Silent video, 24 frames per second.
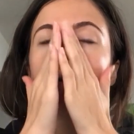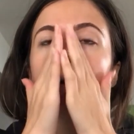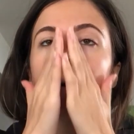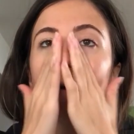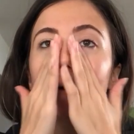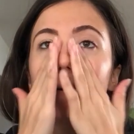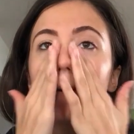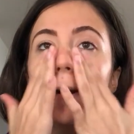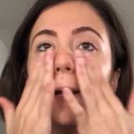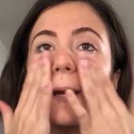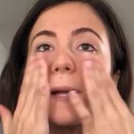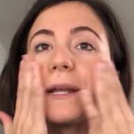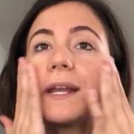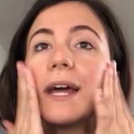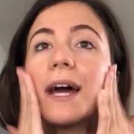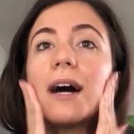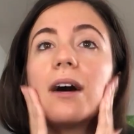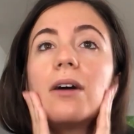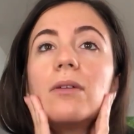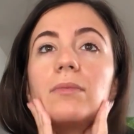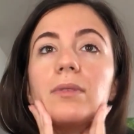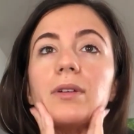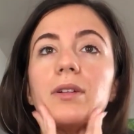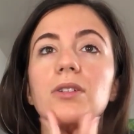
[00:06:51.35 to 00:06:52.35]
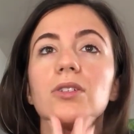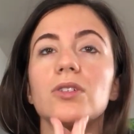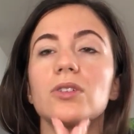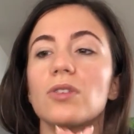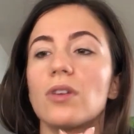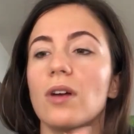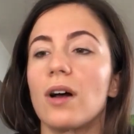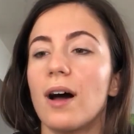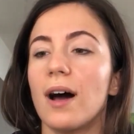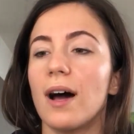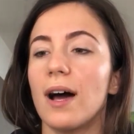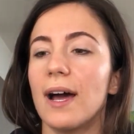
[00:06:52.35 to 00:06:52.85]
All right, now I'm gonna
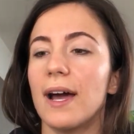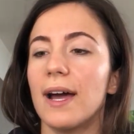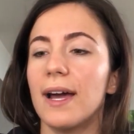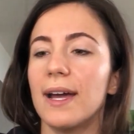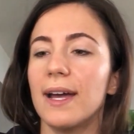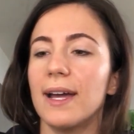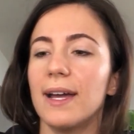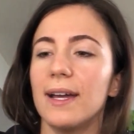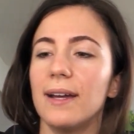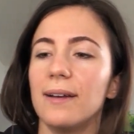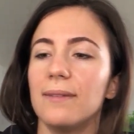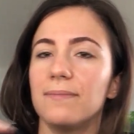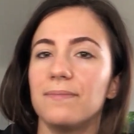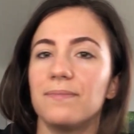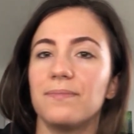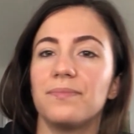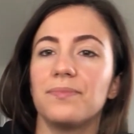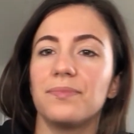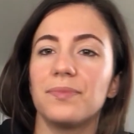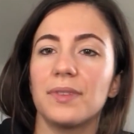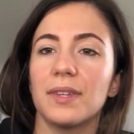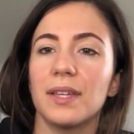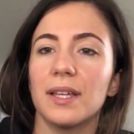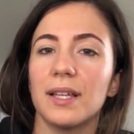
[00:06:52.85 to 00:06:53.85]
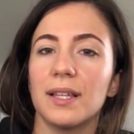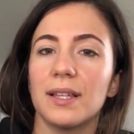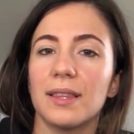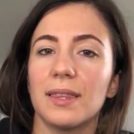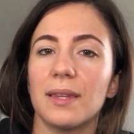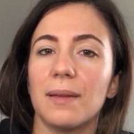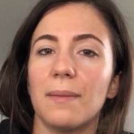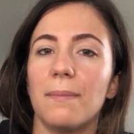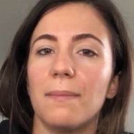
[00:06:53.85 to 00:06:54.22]
try the